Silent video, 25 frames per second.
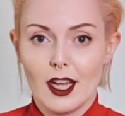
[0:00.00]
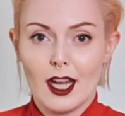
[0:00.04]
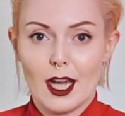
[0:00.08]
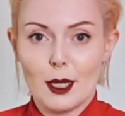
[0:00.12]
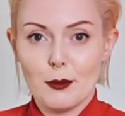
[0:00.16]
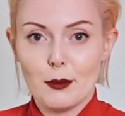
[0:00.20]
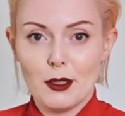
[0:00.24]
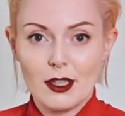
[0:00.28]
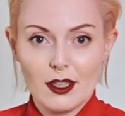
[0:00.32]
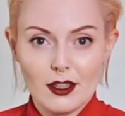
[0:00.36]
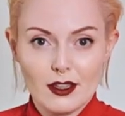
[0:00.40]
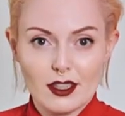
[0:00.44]

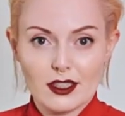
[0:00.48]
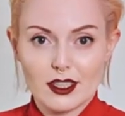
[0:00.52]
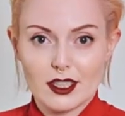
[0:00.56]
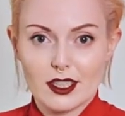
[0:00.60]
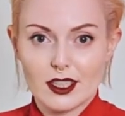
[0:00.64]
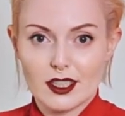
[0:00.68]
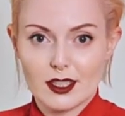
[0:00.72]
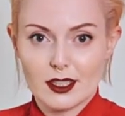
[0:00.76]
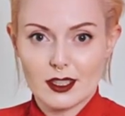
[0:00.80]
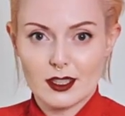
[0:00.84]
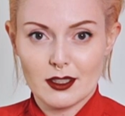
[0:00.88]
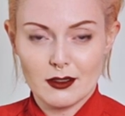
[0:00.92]
I mean, this
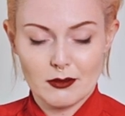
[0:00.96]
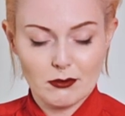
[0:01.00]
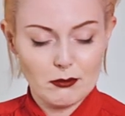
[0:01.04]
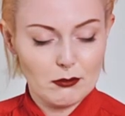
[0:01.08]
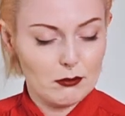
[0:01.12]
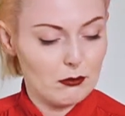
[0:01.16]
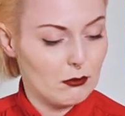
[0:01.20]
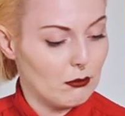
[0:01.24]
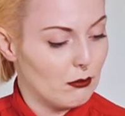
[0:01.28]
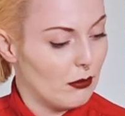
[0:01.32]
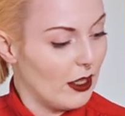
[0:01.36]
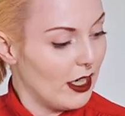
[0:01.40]
is
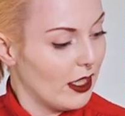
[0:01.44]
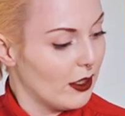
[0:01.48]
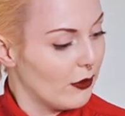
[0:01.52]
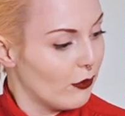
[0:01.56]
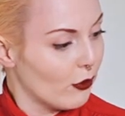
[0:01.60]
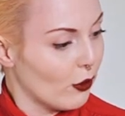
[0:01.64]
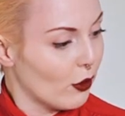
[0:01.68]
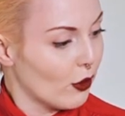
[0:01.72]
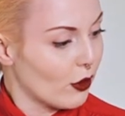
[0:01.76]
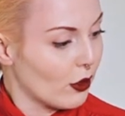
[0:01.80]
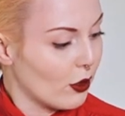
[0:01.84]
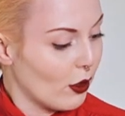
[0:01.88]
made
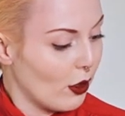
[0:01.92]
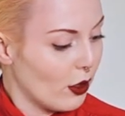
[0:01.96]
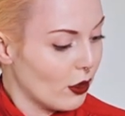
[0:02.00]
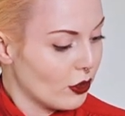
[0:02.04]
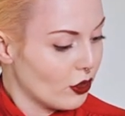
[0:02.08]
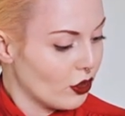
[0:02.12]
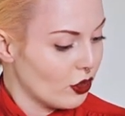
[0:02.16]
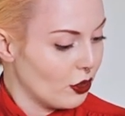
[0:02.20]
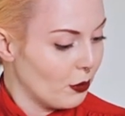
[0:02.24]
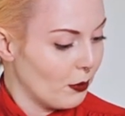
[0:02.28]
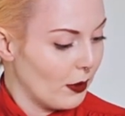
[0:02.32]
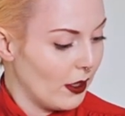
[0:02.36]
for
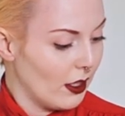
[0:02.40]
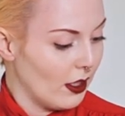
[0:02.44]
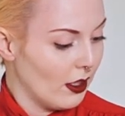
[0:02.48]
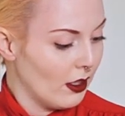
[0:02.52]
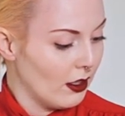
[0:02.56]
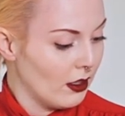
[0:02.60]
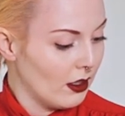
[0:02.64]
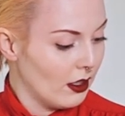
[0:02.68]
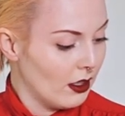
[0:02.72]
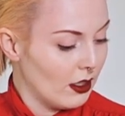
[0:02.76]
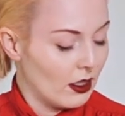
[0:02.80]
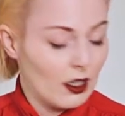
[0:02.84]

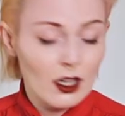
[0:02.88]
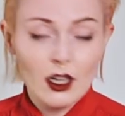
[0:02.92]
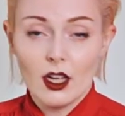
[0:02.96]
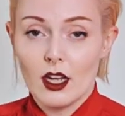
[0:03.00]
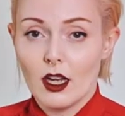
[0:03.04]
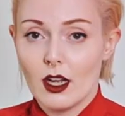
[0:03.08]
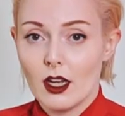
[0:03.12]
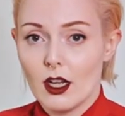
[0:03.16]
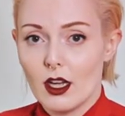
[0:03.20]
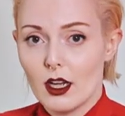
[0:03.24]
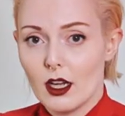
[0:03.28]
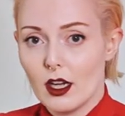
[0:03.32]
costuming.
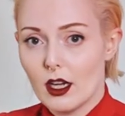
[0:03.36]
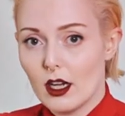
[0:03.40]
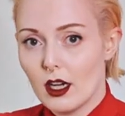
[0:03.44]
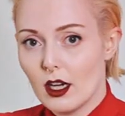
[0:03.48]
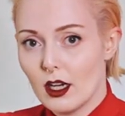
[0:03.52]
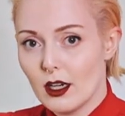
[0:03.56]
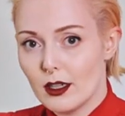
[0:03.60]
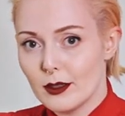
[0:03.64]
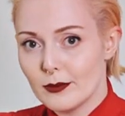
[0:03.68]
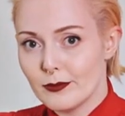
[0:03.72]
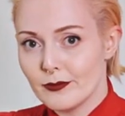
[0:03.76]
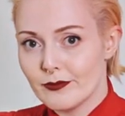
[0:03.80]

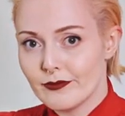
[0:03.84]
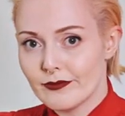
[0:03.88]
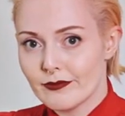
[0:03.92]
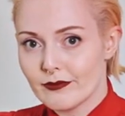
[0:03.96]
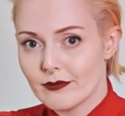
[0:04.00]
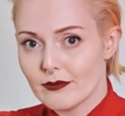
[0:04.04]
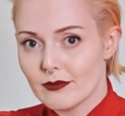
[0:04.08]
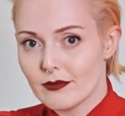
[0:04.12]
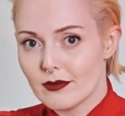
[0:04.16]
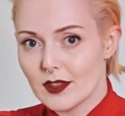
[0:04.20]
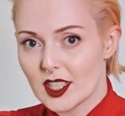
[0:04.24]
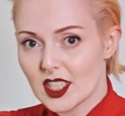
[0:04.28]

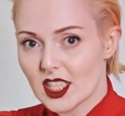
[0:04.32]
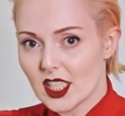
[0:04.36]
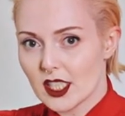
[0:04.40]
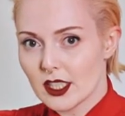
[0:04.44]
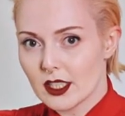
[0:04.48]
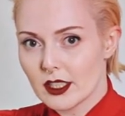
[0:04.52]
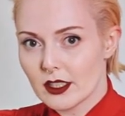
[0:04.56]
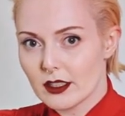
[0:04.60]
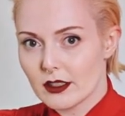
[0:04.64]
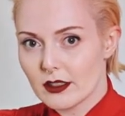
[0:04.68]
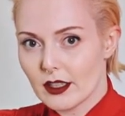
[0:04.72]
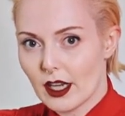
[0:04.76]
This
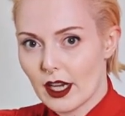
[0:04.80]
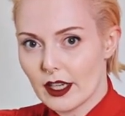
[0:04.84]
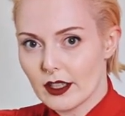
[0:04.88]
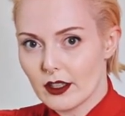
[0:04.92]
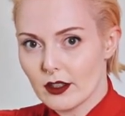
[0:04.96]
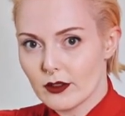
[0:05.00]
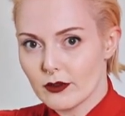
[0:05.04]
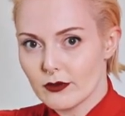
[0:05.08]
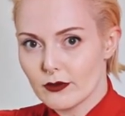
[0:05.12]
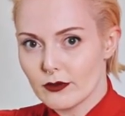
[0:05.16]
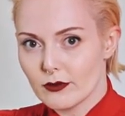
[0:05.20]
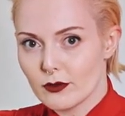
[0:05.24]
is kind
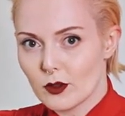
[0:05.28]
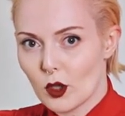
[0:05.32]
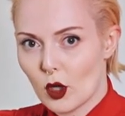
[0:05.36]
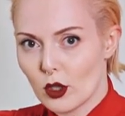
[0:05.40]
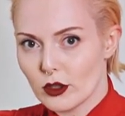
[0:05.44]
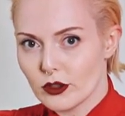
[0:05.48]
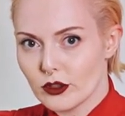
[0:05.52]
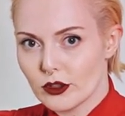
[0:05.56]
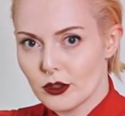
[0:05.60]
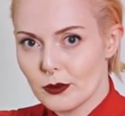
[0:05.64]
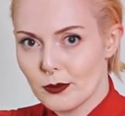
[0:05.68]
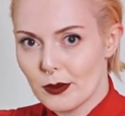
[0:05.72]
of
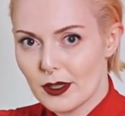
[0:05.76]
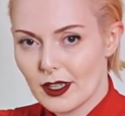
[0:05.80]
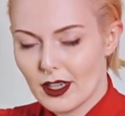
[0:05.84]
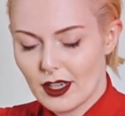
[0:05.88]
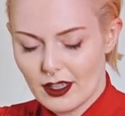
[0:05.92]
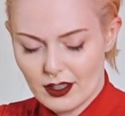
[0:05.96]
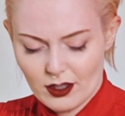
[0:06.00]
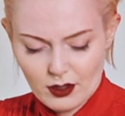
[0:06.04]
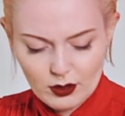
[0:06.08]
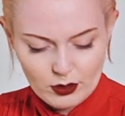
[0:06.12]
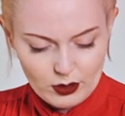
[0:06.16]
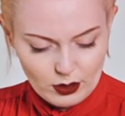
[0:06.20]
costuming.
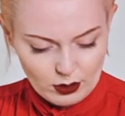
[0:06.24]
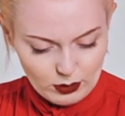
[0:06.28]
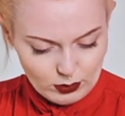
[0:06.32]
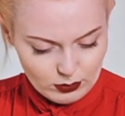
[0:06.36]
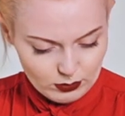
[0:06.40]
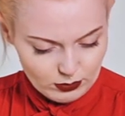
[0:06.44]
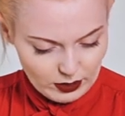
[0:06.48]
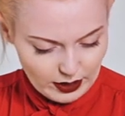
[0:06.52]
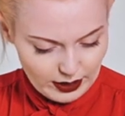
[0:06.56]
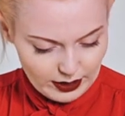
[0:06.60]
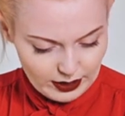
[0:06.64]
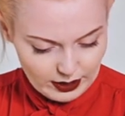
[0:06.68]
I don't
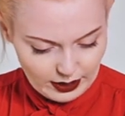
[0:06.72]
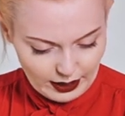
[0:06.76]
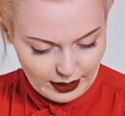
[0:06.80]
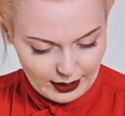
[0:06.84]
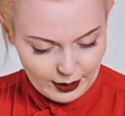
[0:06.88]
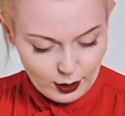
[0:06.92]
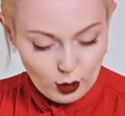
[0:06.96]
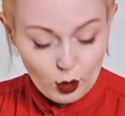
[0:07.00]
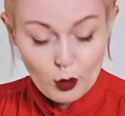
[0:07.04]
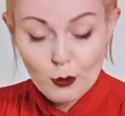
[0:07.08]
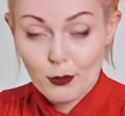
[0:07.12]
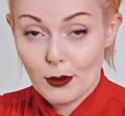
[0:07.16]
know.
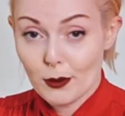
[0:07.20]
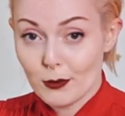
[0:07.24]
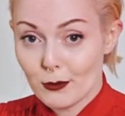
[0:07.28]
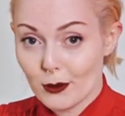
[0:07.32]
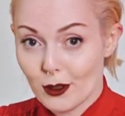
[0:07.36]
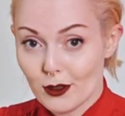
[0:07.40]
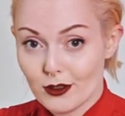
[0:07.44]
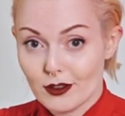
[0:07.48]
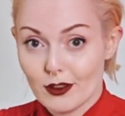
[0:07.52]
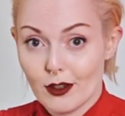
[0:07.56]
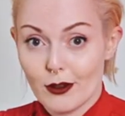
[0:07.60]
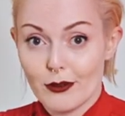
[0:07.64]
I hope I'm
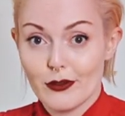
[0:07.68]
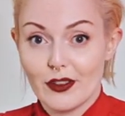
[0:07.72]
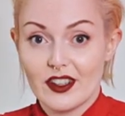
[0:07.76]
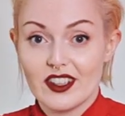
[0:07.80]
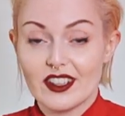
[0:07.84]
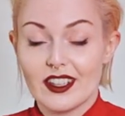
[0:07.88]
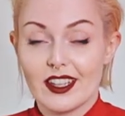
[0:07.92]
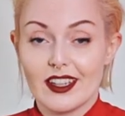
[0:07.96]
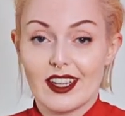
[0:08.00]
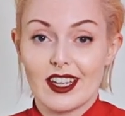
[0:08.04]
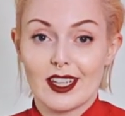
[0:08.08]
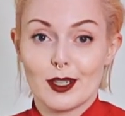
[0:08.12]
not
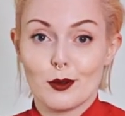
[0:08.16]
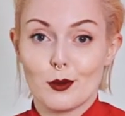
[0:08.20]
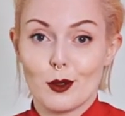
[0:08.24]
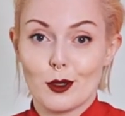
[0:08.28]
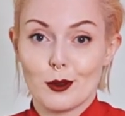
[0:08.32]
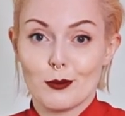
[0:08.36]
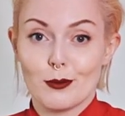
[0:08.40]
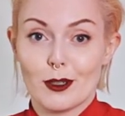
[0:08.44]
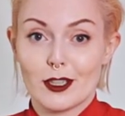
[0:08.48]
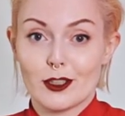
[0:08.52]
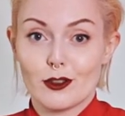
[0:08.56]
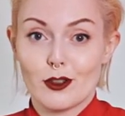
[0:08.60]
offending
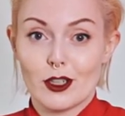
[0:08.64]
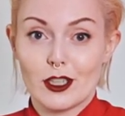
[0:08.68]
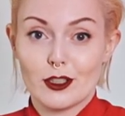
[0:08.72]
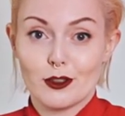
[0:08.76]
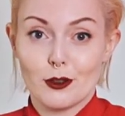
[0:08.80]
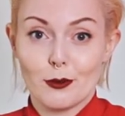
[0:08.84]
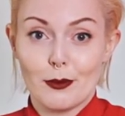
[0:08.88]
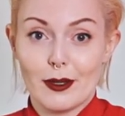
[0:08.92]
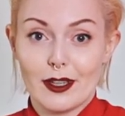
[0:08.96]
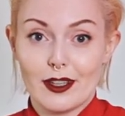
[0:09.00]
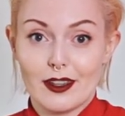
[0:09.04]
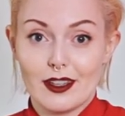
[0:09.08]
anyone by trying
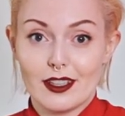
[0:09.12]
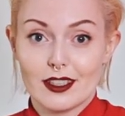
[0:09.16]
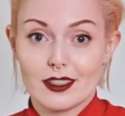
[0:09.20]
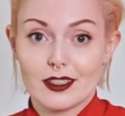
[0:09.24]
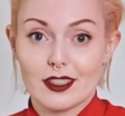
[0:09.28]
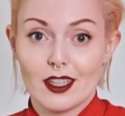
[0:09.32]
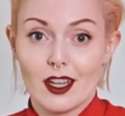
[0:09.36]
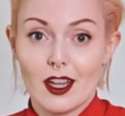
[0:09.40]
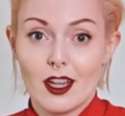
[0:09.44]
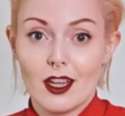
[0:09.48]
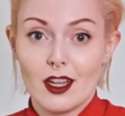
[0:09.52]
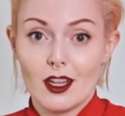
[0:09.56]
to make
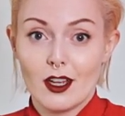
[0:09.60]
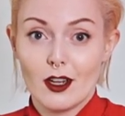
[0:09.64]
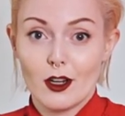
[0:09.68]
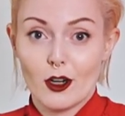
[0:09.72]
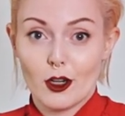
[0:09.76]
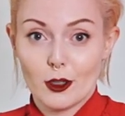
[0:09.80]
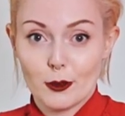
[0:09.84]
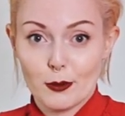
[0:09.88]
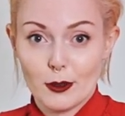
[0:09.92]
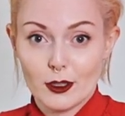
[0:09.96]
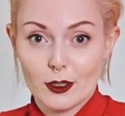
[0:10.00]
this on a